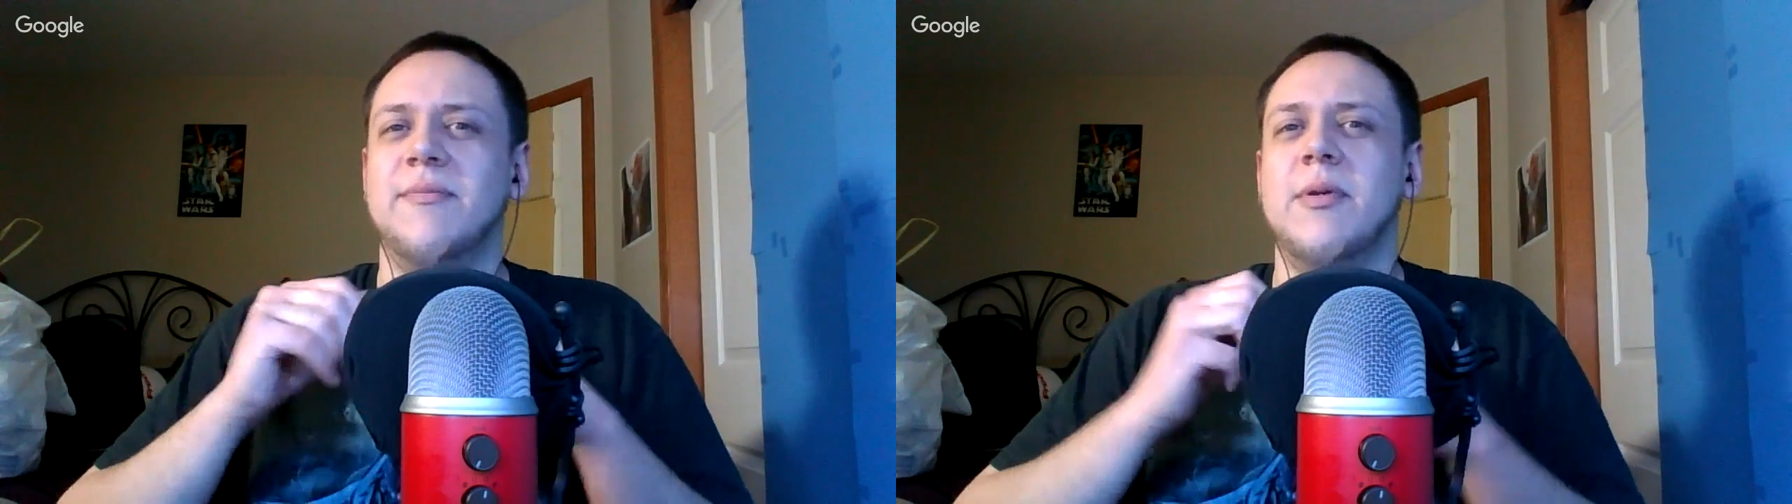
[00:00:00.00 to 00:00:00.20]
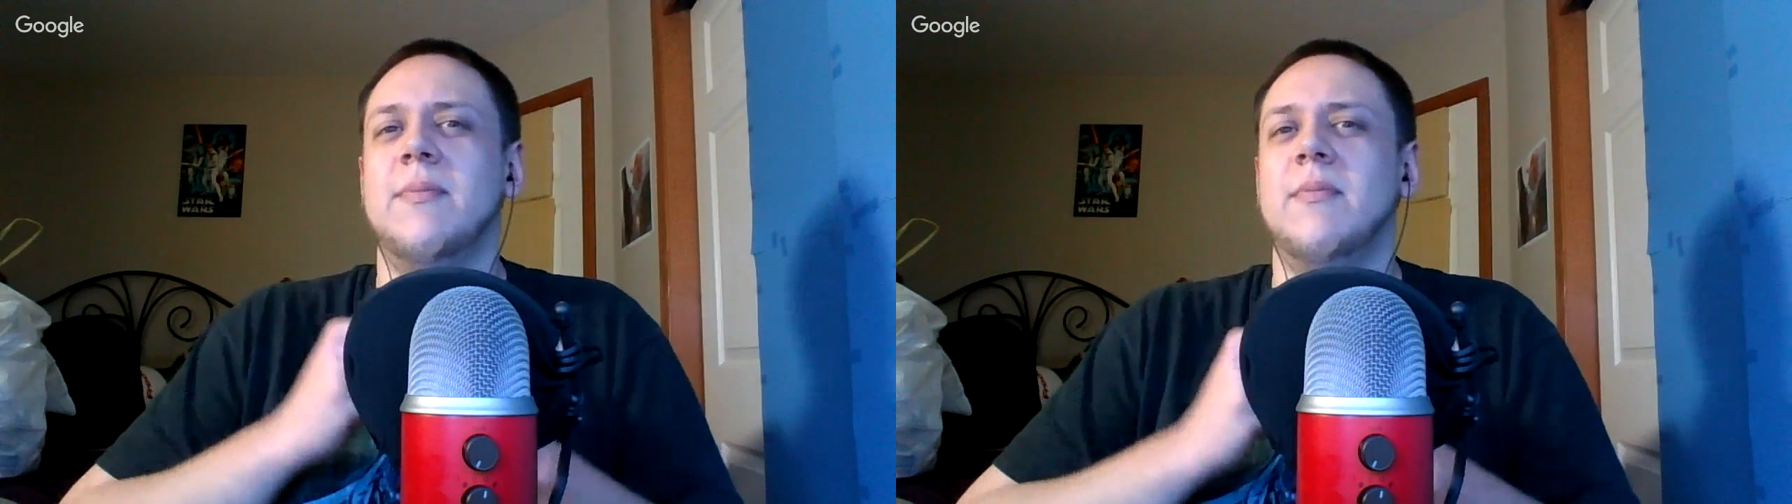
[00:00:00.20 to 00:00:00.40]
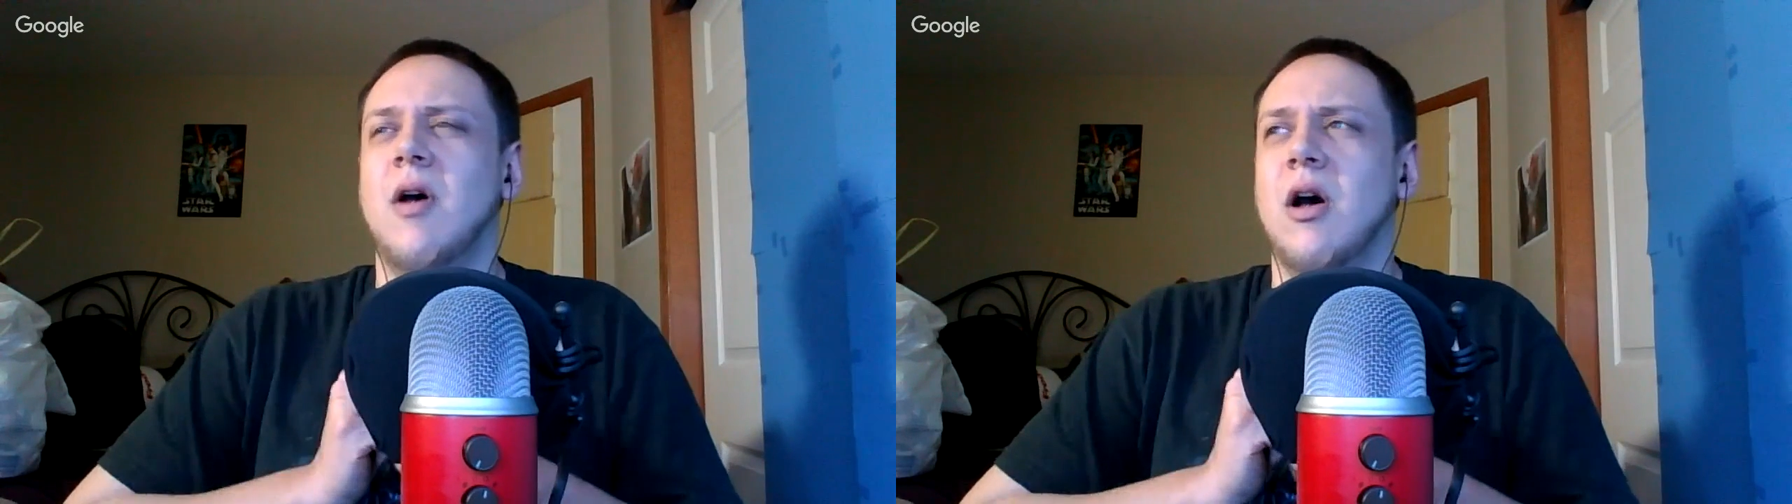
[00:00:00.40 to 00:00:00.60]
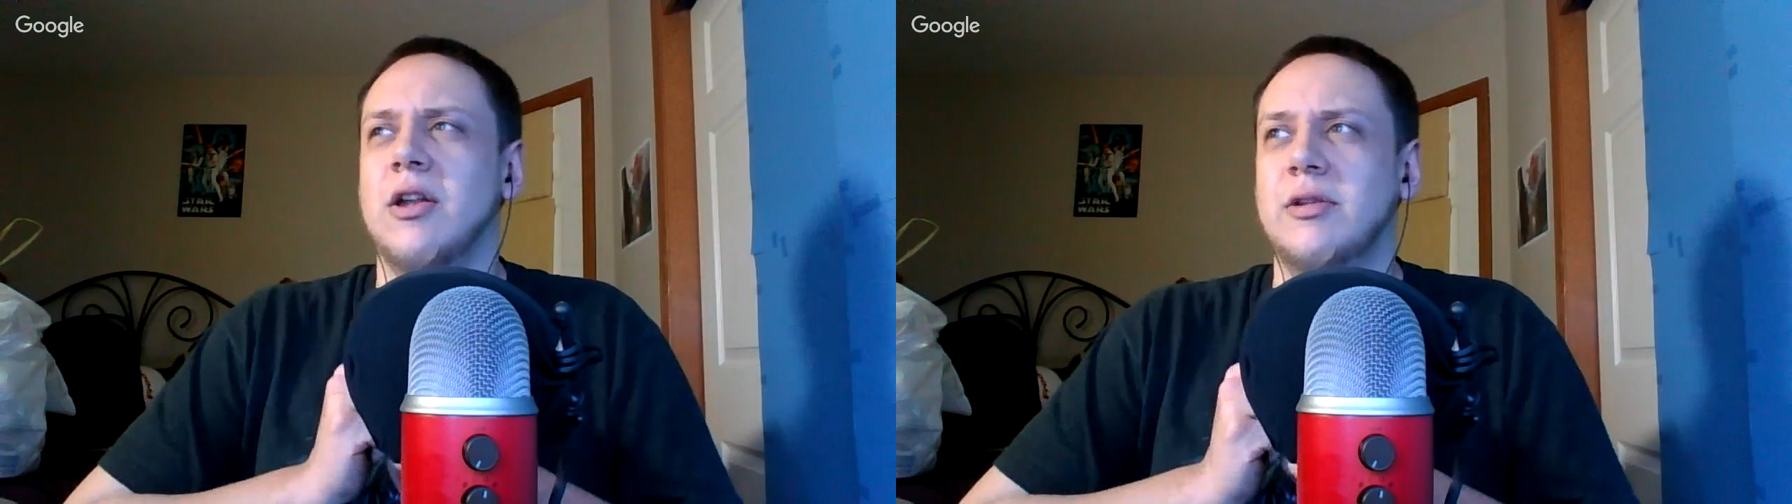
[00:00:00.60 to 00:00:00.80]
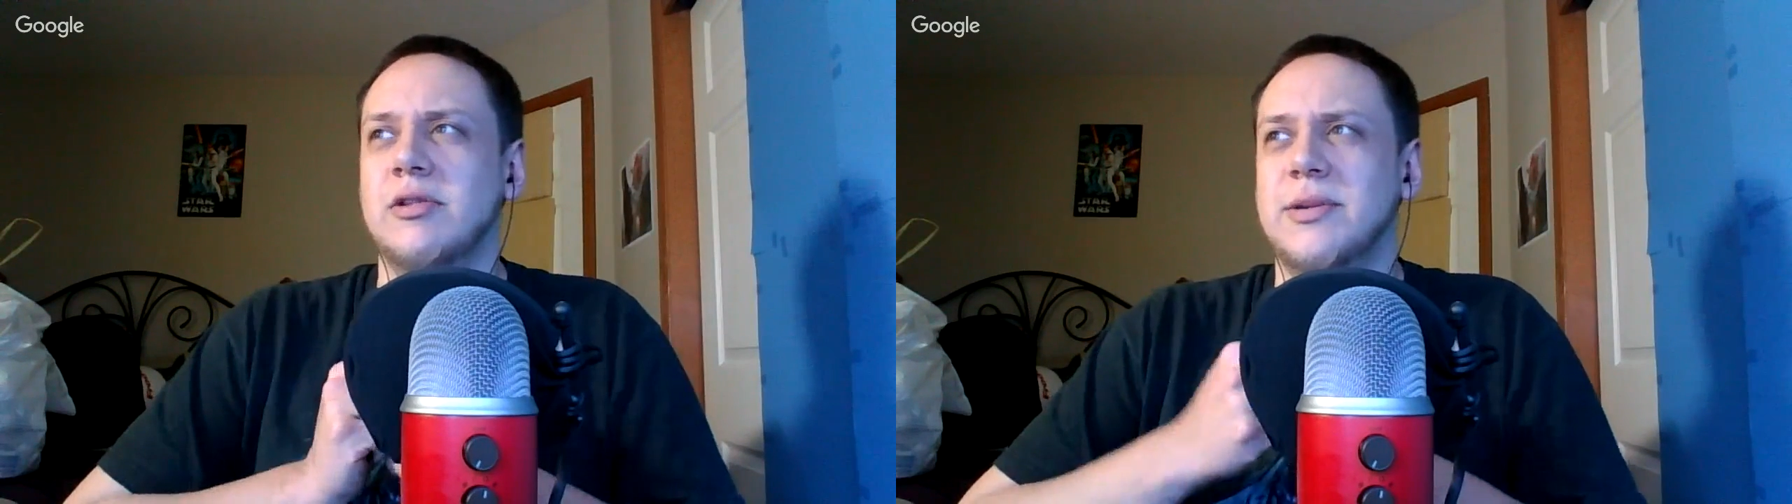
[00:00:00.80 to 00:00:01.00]
I've been on
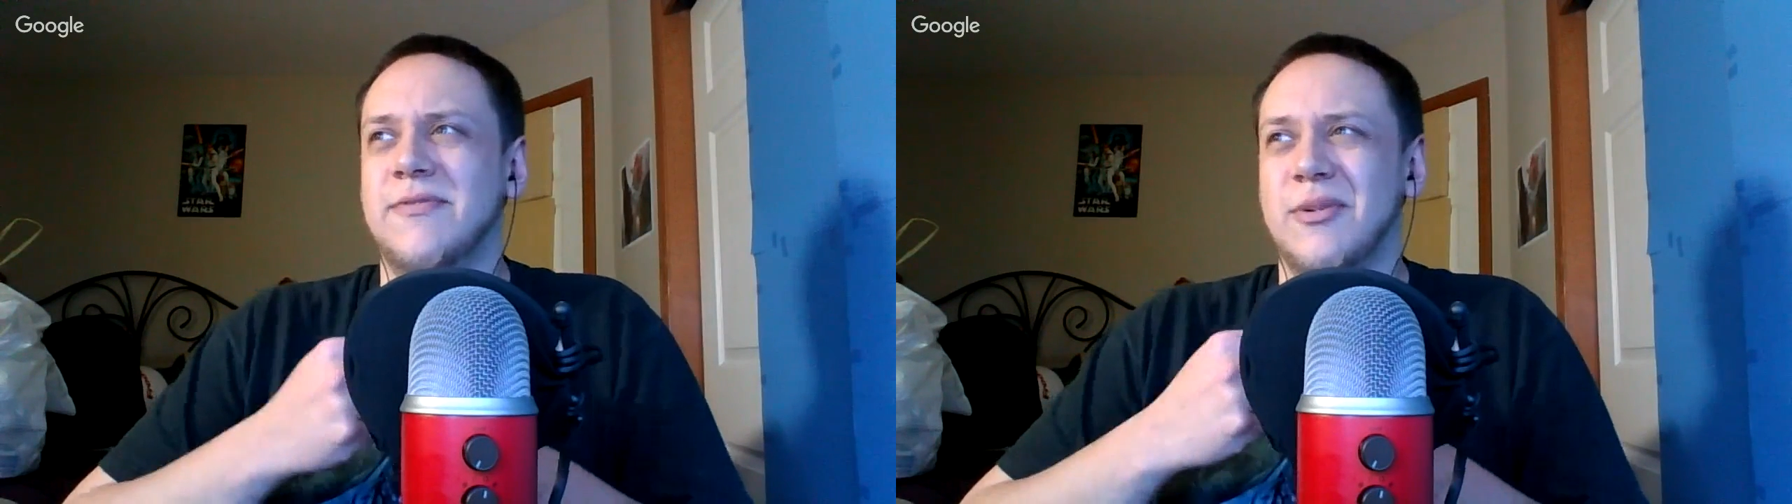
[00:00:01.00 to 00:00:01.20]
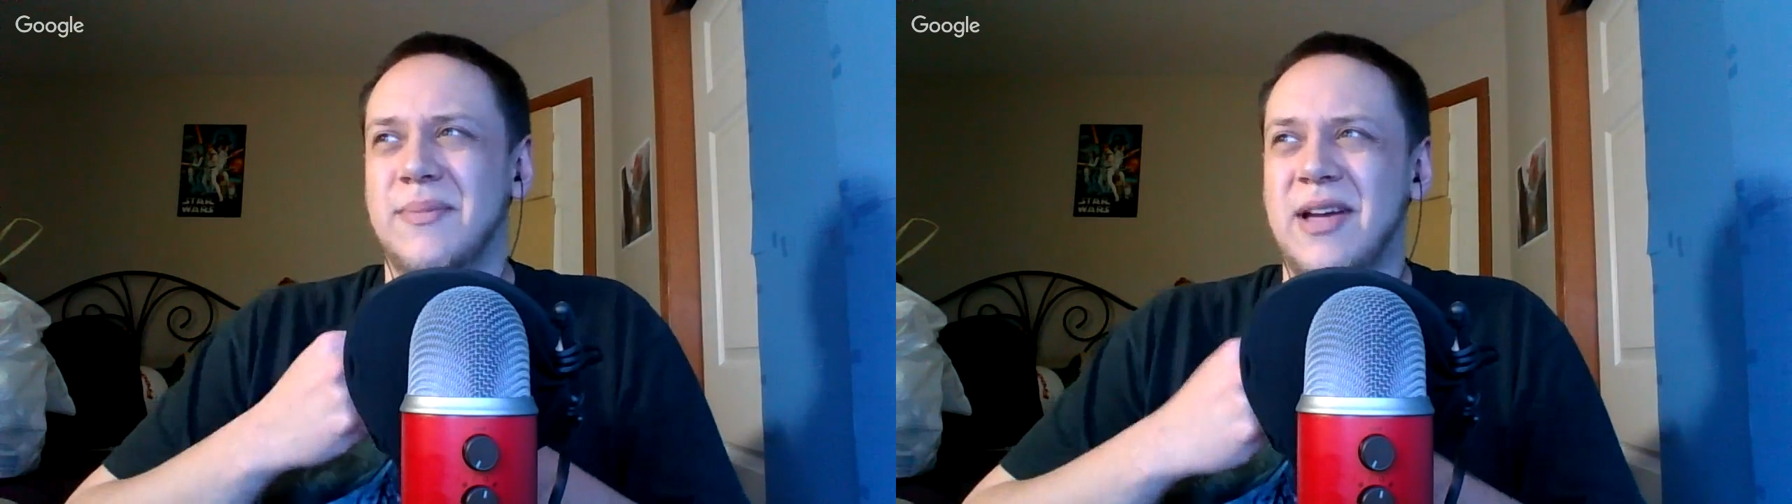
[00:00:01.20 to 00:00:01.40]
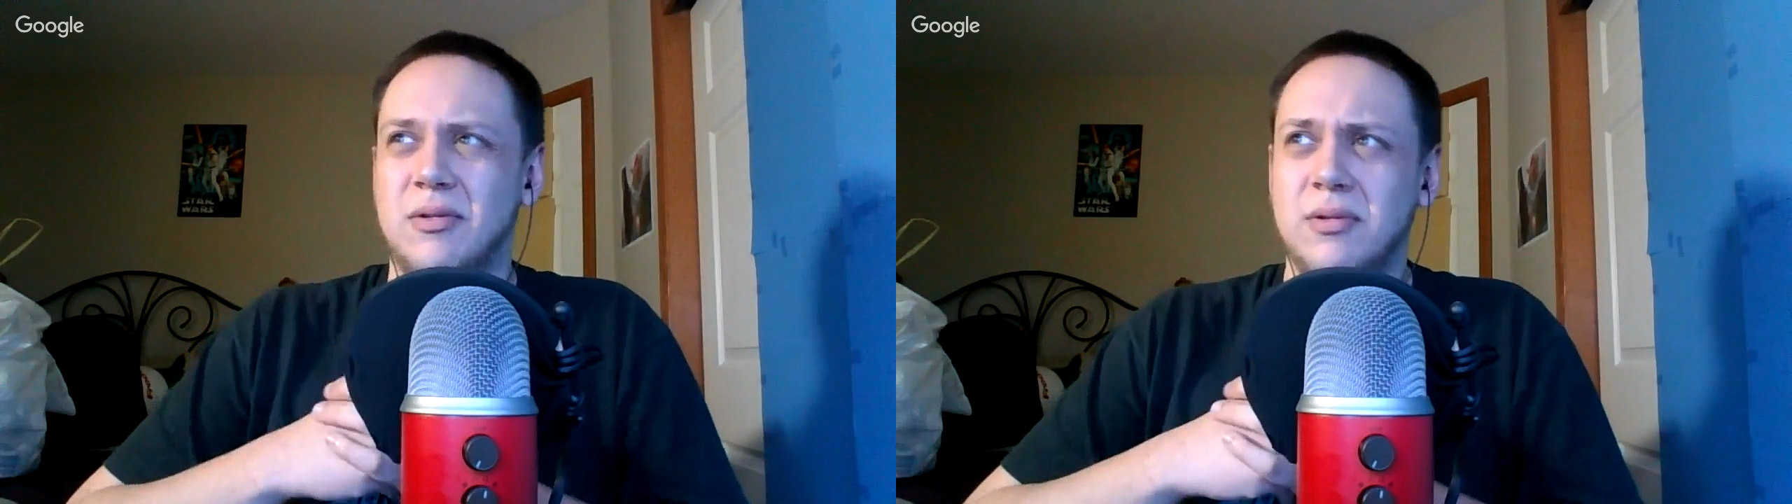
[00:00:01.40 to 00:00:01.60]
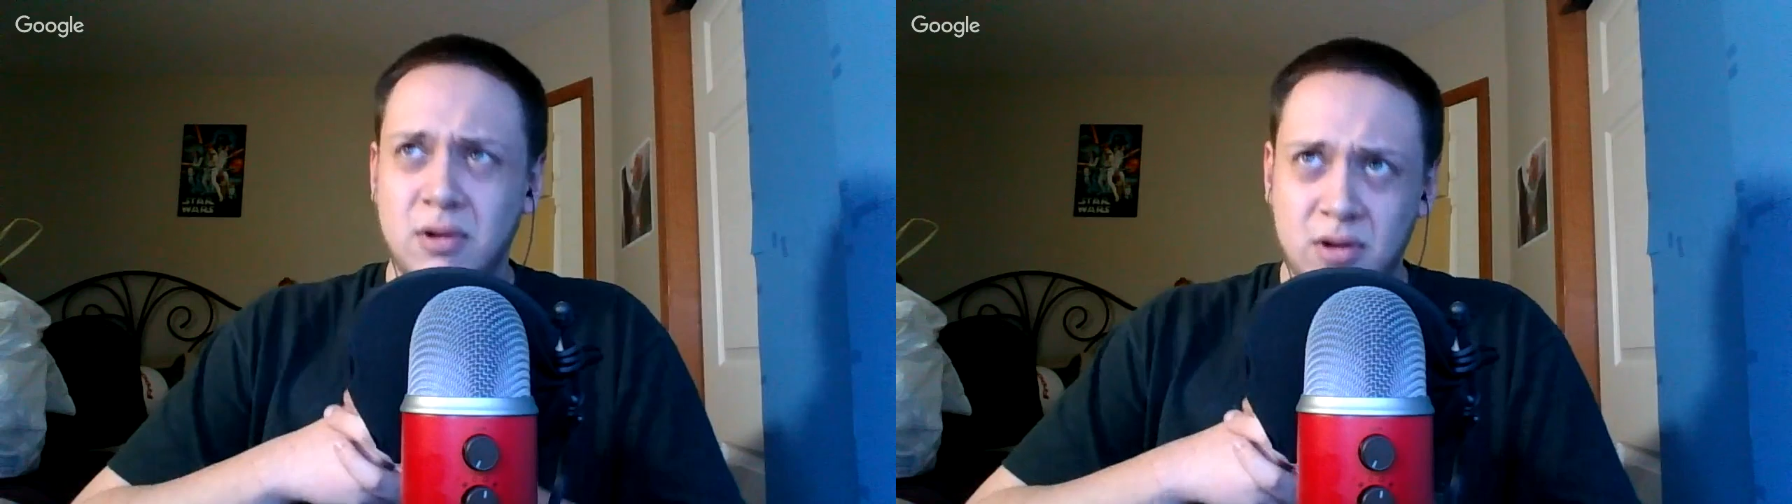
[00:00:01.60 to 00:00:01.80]
YouTube for about